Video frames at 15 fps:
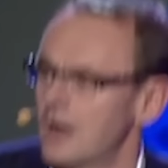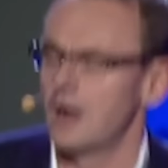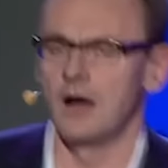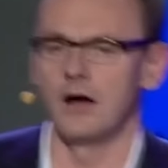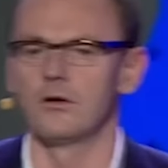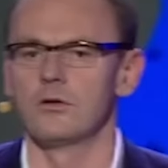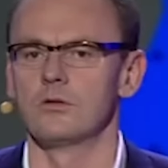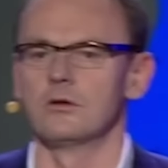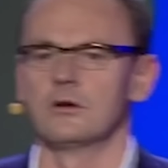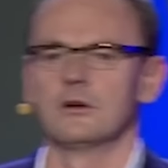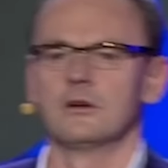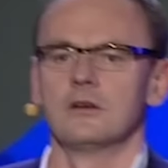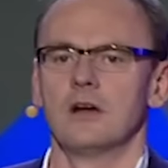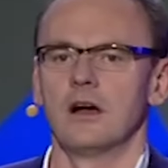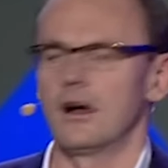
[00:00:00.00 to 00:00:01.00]
oh,
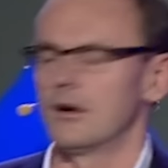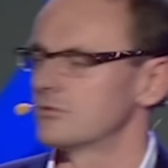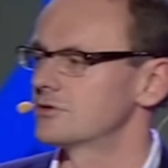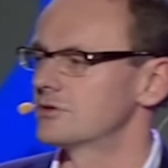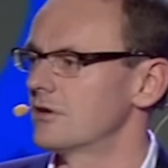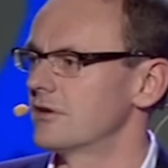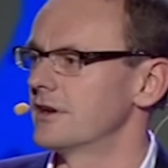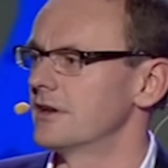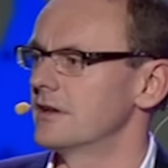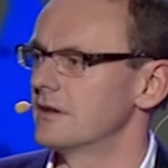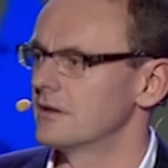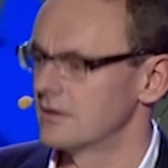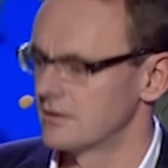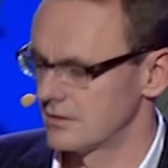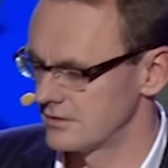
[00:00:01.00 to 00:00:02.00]
oh, sorry,
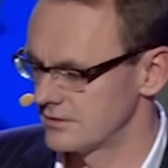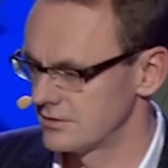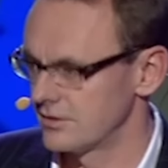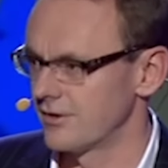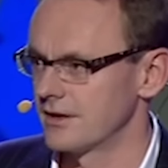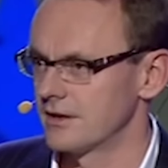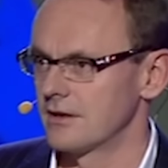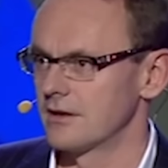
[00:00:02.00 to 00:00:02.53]
sorry.